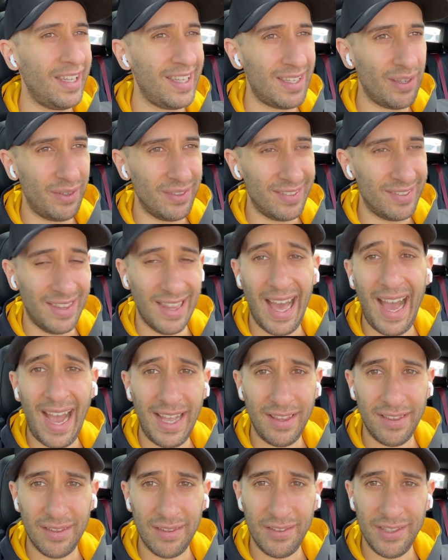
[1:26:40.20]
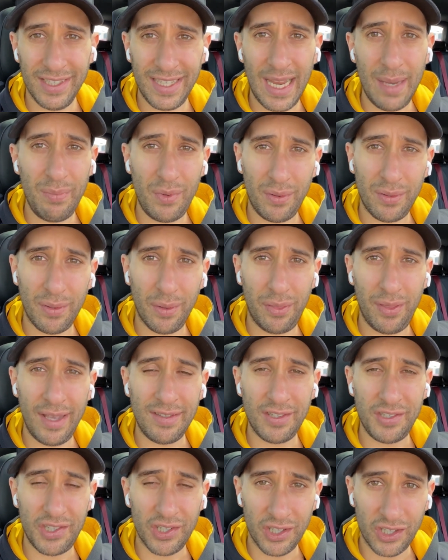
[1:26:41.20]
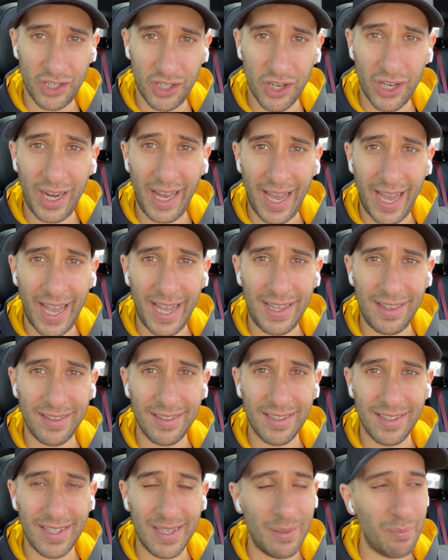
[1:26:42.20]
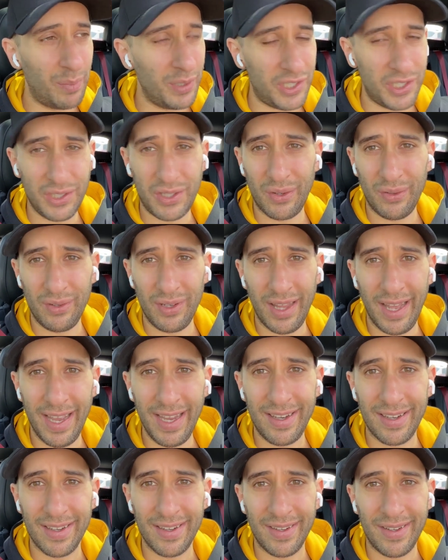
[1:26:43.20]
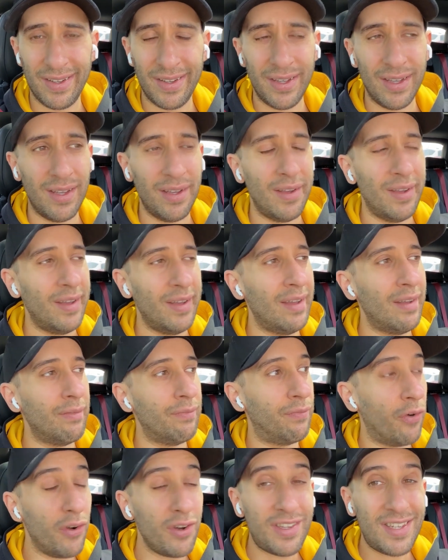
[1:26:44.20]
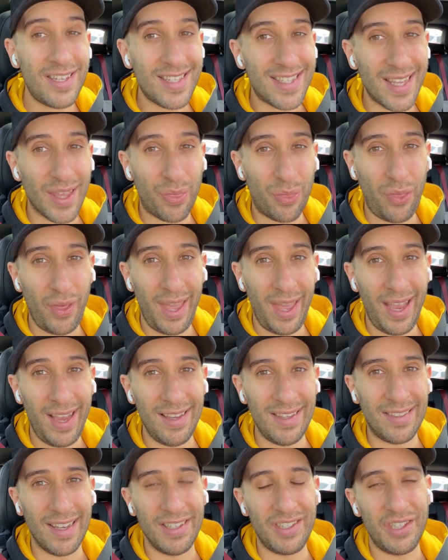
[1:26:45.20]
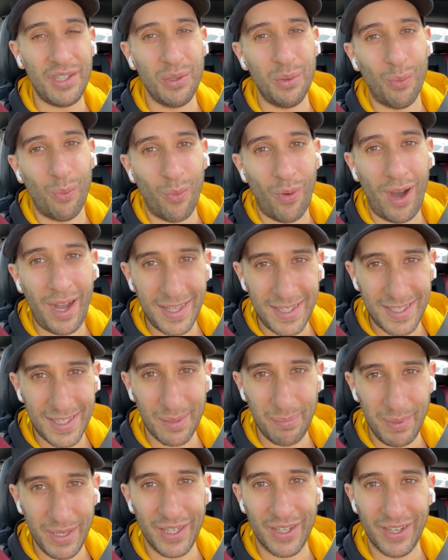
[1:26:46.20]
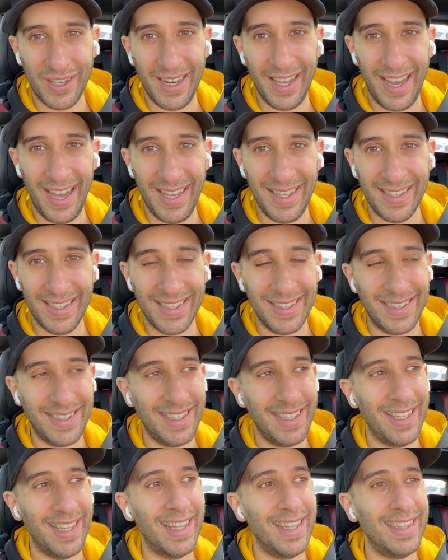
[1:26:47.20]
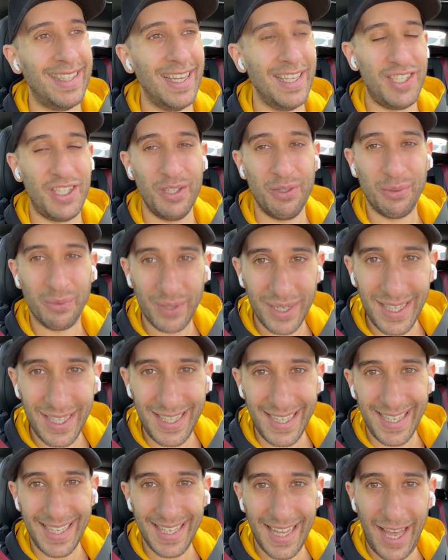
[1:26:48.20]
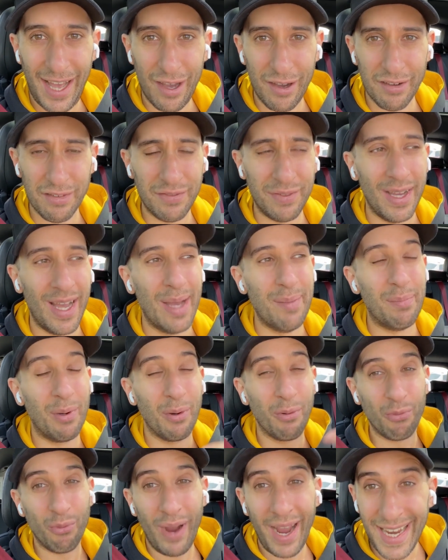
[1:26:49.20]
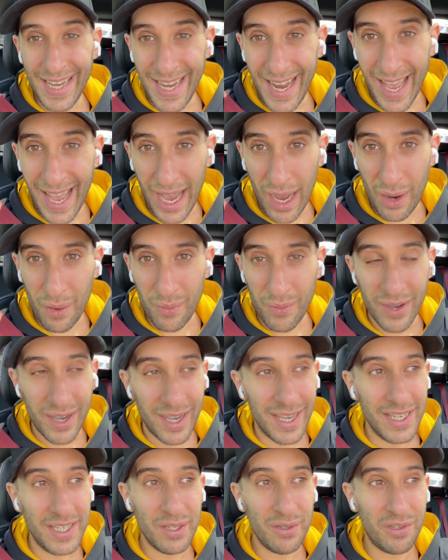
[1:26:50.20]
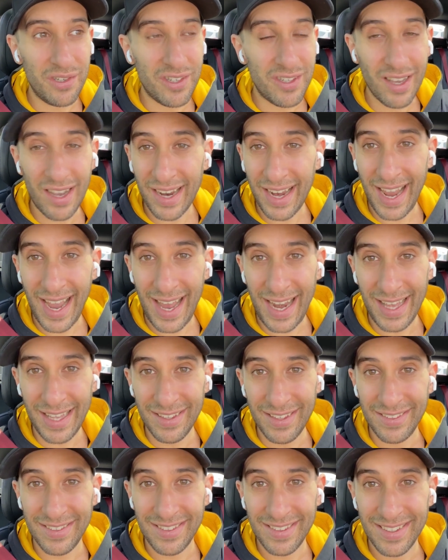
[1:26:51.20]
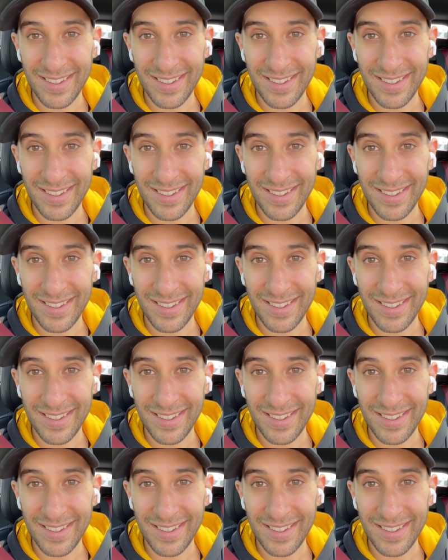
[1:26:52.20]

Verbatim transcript: So it's that, you keep doing the things that you're good at, but you don't like, versus the things that you want to be good at, that you really love, but right now you suck at it.